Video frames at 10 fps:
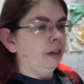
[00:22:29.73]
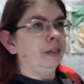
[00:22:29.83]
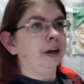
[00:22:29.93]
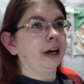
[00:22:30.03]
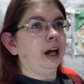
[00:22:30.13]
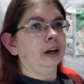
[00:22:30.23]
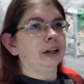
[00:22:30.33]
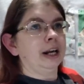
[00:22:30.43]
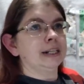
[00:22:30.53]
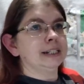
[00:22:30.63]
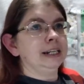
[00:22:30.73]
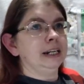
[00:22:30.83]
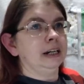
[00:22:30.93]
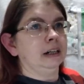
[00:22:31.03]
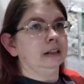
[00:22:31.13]
the color that is in
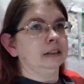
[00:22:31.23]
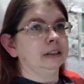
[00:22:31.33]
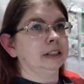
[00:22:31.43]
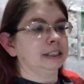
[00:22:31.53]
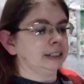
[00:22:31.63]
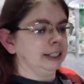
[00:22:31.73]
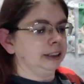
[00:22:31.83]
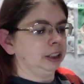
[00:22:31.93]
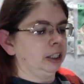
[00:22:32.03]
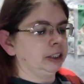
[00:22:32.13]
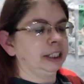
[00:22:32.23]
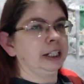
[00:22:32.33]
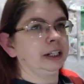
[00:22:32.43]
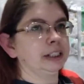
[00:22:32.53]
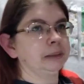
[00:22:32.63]
here to stitch onto
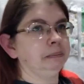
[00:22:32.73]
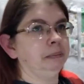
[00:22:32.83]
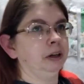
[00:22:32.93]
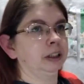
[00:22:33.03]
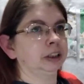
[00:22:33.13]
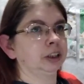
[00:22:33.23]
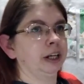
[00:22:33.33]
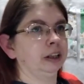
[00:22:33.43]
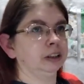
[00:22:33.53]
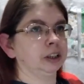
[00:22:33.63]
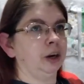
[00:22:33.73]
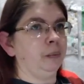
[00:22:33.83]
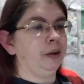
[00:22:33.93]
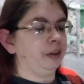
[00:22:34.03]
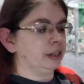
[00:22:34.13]
here as a large triangle to go
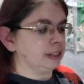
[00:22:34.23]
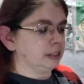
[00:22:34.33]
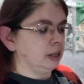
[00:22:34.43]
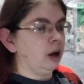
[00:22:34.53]
with us.